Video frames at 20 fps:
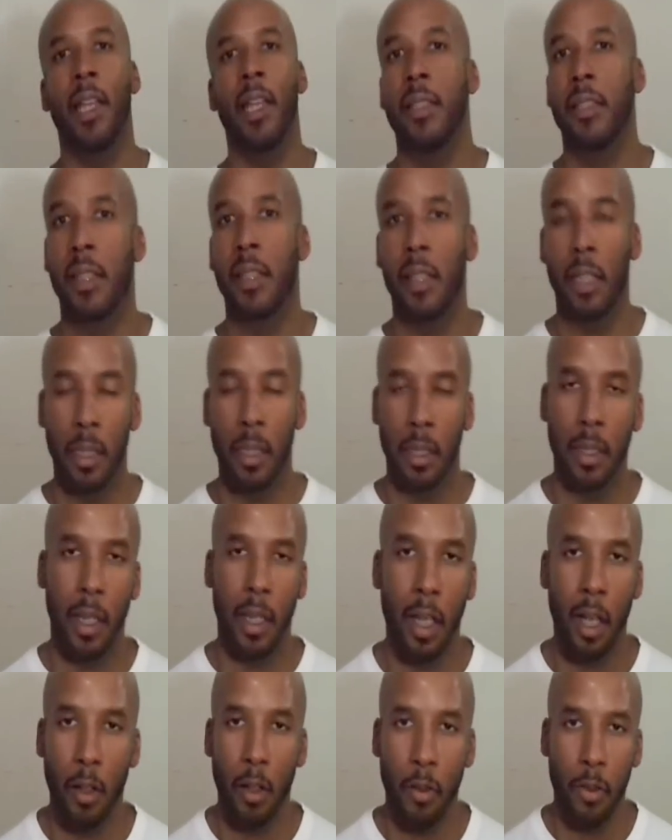And it's killing
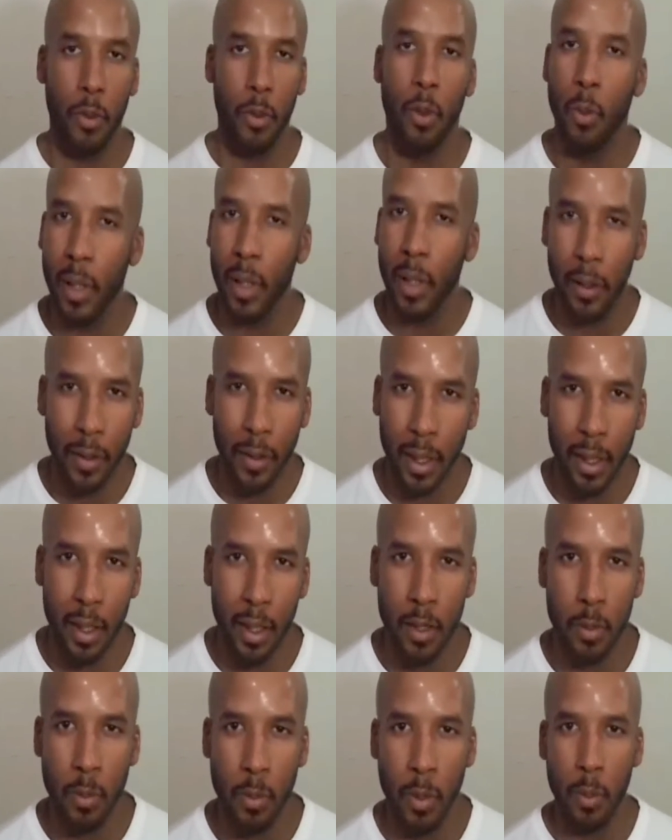their health, or whatever the
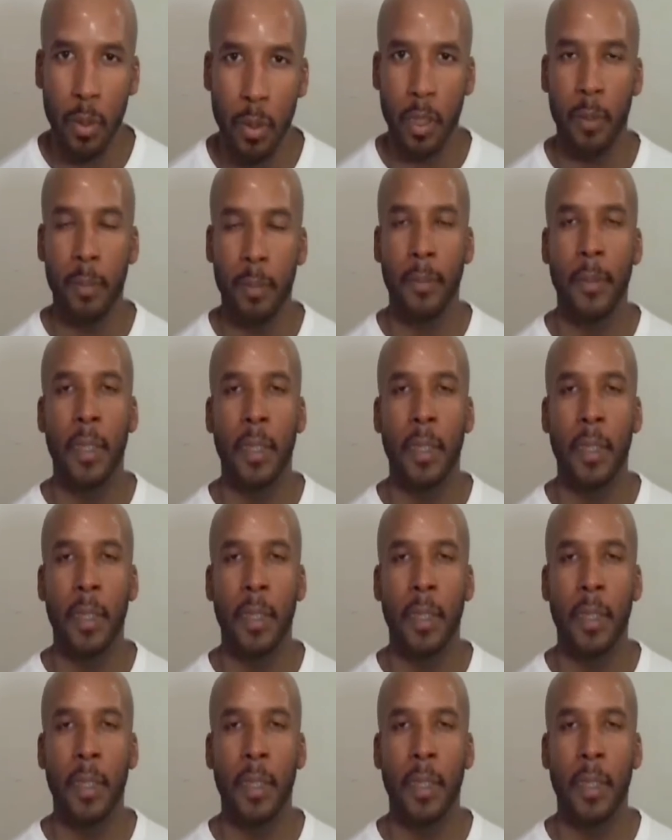case may be.